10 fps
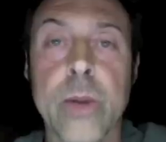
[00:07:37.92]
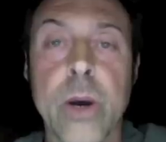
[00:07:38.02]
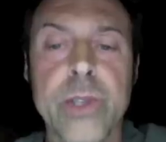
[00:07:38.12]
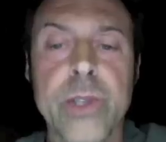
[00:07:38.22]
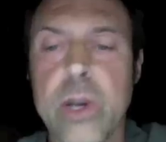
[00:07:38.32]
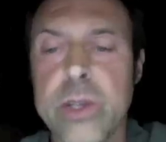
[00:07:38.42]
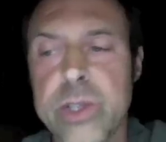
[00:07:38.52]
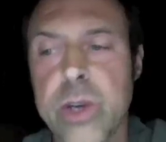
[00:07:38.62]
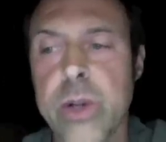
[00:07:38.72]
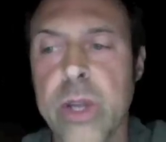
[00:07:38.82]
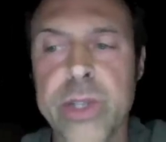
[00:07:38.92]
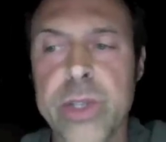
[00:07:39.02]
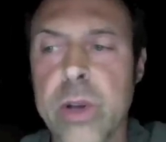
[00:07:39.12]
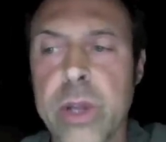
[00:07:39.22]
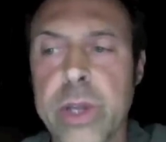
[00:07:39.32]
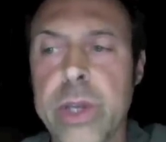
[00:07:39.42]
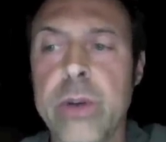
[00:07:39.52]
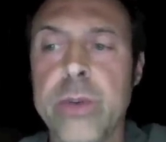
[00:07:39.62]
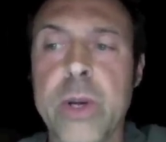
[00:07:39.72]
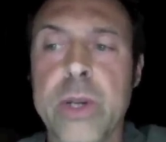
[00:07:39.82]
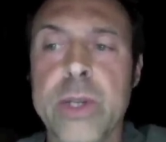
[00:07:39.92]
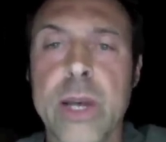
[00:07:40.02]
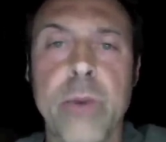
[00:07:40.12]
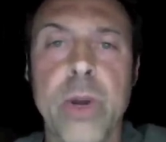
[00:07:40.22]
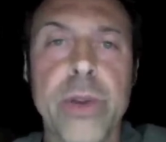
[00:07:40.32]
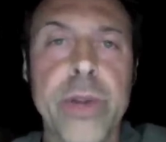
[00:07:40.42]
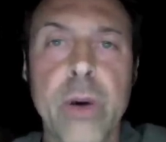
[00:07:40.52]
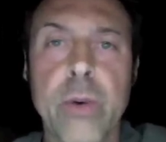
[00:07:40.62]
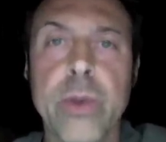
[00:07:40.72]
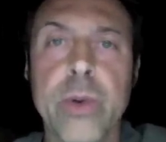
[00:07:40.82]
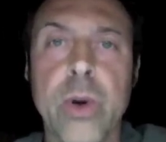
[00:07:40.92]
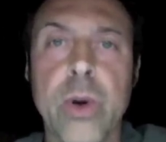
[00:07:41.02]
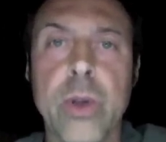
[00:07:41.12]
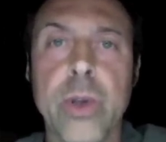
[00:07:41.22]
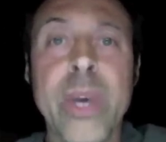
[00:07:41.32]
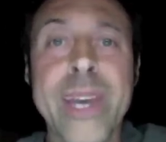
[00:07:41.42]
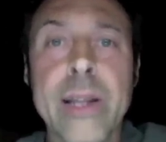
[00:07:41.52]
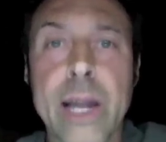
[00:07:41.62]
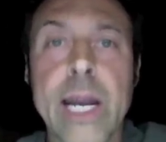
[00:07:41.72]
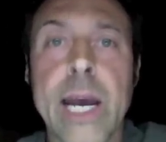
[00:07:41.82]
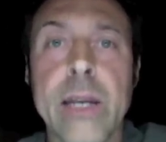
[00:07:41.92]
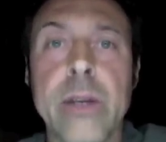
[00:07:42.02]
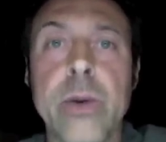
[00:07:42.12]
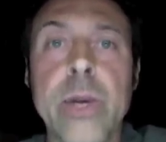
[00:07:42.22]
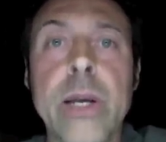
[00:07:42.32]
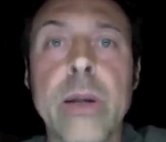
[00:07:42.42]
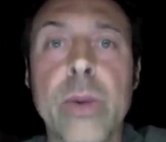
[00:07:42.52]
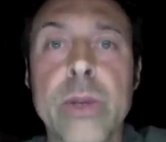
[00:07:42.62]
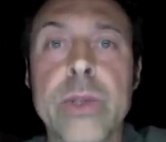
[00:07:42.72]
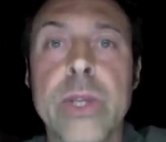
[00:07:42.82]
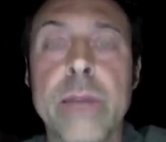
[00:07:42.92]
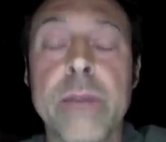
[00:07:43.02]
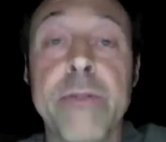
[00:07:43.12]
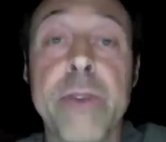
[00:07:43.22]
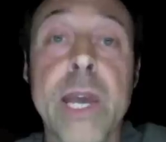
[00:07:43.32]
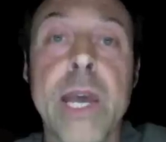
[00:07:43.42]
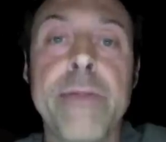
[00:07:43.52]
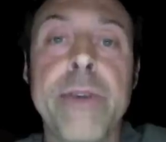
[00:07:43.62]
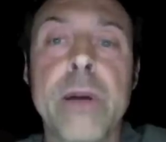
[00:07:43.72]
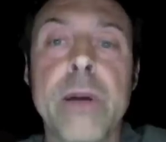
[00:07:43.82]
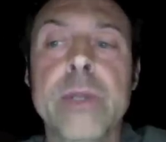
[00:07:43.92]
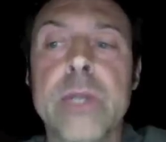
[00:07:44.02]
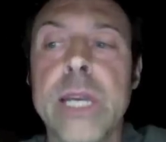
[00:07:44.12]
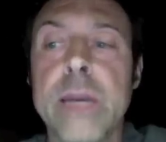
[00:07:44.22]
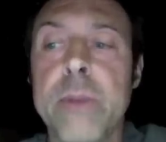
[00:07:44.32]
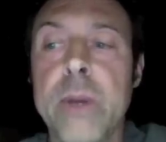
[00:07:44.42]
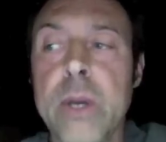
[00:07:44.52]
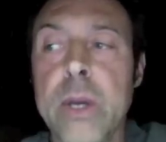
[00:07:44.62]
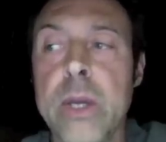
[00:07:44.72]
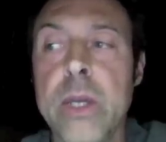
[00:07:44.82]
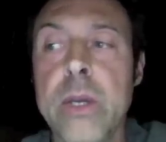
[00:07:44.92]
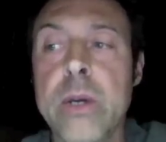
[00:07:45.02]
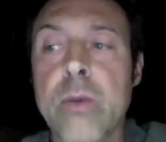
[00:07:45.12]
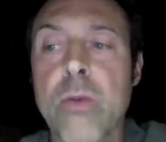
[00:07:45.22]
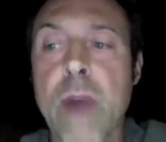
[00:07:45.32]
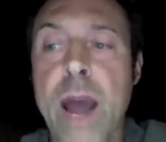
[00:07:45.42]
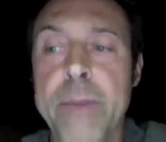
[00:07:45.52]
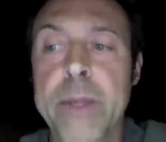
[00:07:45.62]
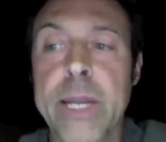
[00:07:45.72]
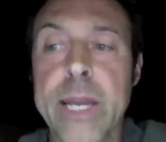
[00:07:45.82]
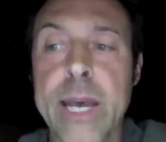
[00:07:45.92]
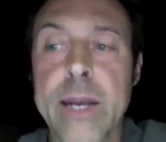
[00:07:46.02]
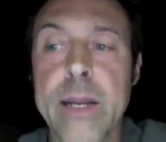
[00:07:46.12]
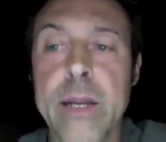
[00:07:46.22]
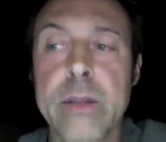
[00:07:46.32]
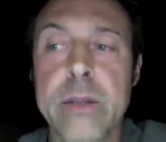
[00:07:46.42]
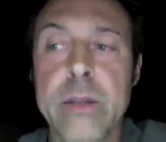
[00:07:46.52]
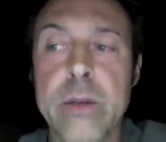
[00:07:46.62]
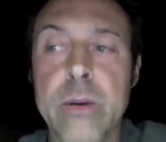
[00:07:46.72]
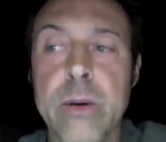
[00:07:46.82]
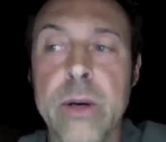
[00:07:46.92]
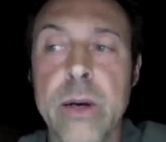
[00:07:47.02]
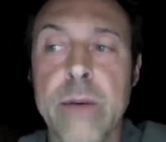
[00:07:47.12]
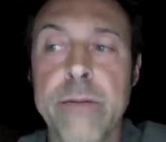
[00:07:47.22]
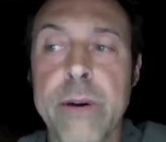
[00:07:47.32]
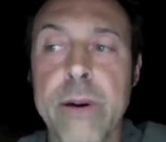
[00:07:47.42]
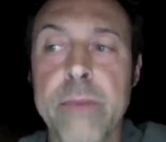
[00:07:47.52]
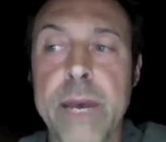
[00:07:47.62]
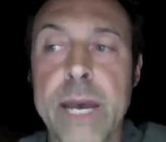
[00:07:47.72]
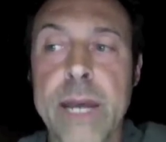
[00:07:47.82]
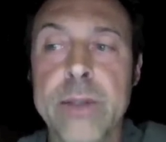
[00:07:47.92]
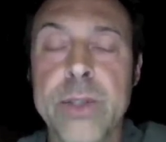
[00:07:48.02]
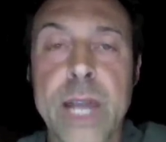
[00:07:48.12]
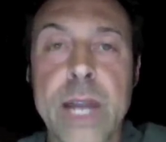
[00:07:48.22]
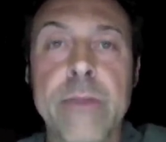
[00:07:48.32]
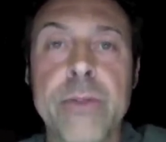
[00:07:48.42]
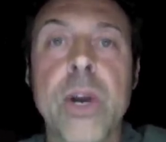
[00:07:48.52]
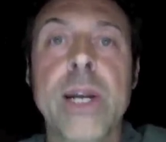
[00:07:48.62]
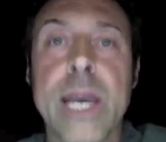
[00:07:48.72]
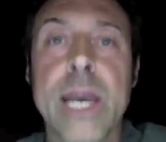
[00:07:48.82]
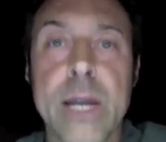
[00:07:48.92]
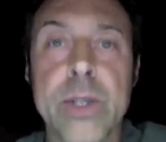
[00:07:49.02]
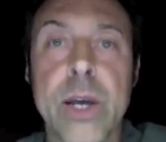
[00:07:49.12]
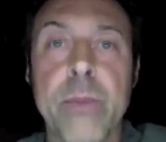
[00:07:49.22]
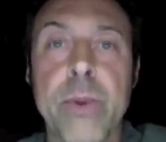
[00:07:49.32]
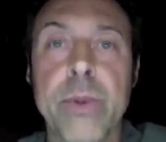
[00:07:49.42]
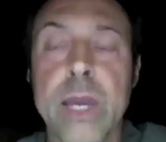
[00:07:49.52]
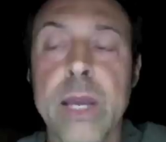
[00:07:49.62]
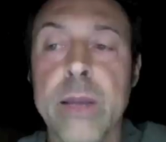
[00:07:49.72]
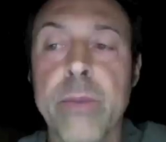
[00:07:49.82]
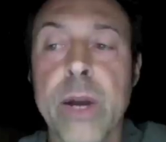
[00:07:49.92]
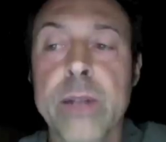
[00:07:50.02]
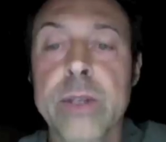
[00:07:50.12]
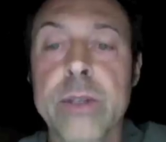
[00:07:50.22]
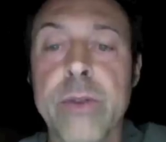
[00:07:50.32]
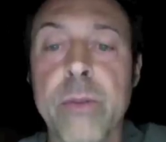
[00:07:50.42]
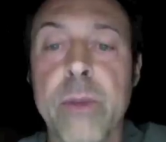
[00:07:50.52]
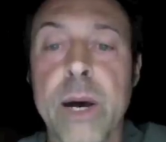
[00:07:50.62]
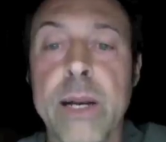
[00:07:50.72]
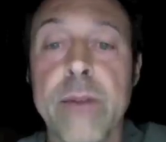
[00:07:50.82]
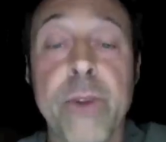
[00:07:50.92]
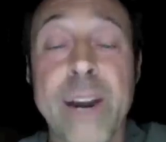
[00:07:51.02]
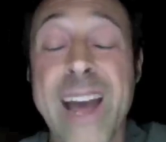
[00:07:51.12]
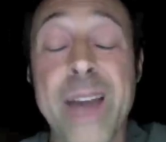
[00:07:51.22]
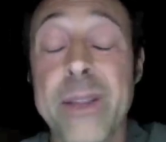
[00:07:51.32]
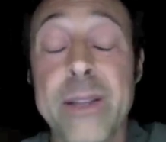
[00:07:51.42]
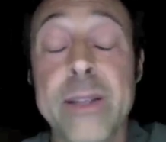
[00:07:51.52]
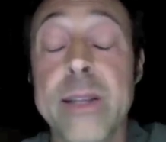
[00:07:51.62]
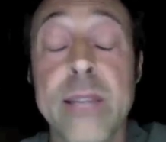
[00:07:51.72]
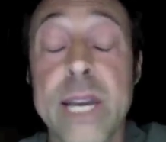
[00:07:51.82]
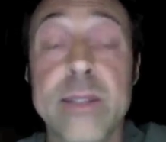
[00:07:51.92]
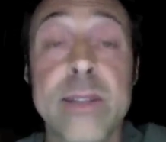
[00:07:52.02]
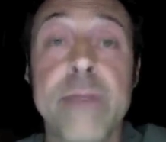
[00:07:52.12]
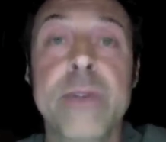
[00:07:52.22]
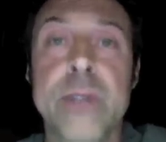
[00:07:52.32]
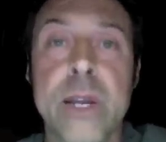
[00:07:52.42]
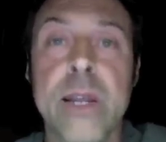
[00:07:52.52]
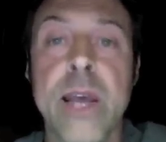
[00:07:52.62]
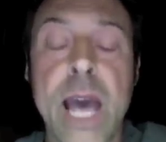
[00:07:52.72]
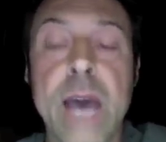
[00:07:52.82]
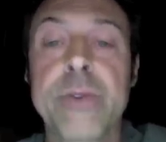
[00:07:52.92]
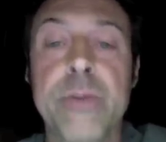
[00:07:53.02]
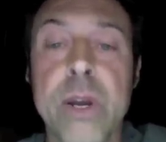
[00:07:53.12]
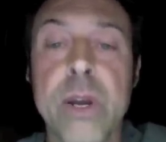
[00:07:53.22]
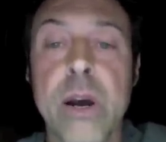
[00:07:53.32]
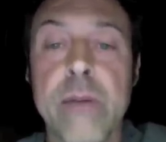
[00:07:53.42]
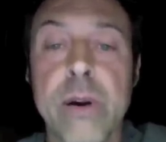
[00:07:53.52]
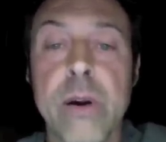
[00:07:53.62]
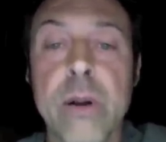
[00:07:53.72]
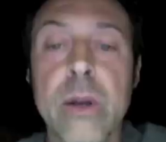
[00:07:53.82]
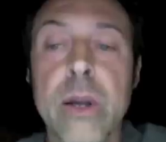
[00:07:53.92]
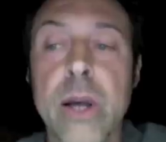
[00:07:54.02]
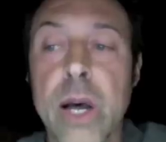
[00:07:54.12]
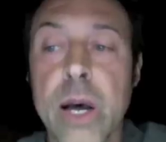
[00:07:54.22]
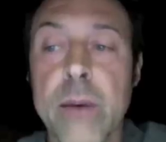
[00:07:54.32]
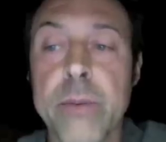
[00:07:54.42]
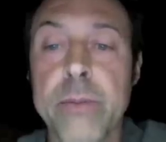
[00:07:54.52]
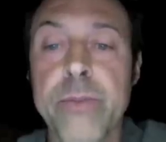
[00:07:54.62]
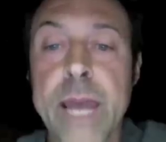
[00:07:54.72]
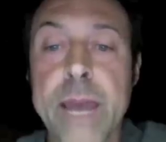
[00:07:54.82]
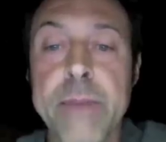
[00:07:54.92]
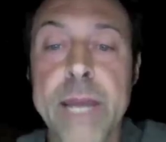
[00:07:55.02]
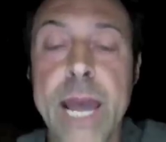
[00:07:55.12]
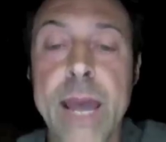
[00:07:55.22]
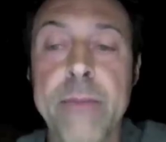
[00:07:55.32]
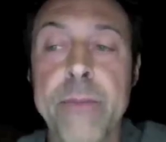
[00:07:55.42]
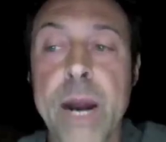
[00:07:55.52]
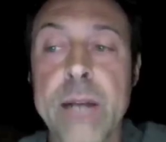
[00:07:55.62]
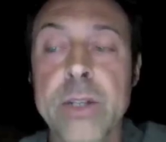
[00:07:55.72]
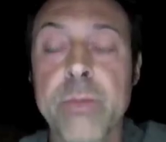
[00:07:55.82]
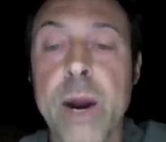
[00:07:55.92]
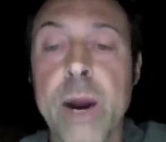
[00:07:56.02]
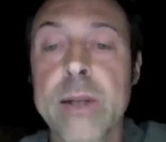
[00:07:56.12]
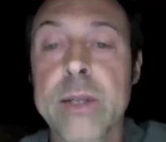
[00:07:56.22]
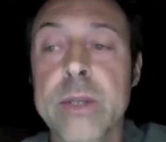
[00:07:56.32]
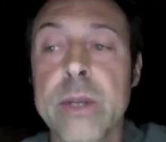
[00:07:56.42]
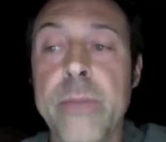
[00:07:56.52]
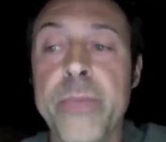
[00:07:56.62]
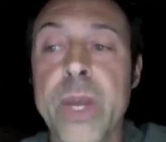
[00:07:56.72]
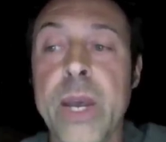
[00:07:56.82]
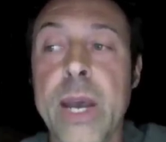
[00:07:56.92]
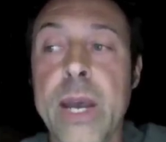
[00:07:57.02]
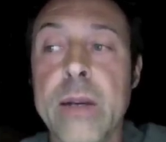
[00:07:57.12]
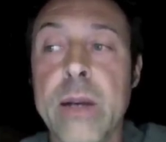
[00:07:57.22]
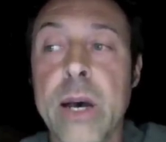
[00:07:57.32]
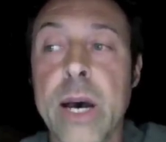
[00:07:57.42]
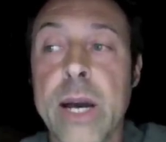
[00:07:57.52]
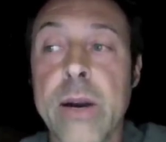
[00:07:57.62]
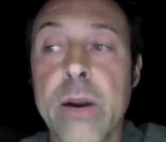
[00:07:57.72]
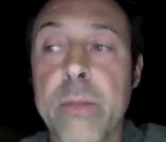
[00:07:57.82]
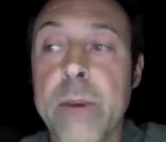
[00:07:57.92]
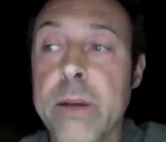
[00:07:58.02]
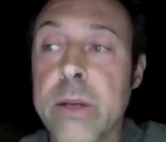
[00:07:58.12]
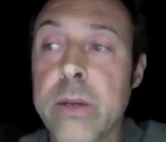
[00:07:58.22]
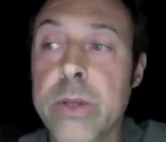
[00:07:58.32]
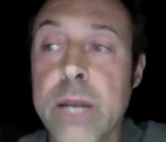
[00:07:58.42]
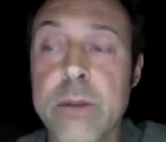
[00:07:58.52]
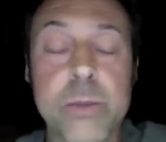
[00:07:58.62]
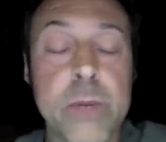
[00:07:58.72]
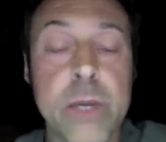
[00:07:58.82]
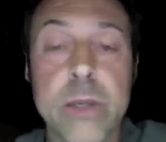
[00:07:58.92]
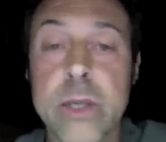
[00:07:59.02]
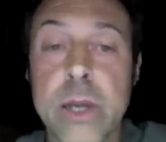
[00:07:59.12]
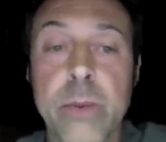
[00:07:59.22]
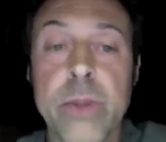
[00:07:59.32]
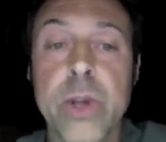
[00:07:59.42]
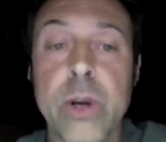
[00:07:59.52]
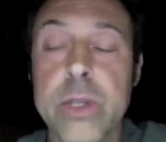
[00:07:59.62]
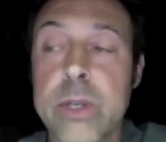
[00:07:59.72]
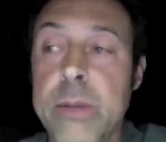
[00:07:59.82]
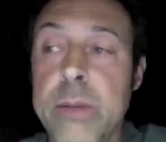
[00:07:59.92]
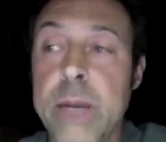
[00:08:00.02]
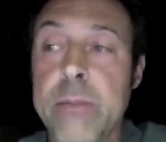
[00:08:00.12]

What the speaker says: Oh, it's totally huge, because we all know you heal at night. You heal when you sleep, and if you don't sleep, you can rapidly get into a very bad state of trying to catch up with the healing process of your body. And for an athlete, that is devastating. They have to recover from game to game, practice to practice. And I don't know about you, James, but we'll talk to you in a minute.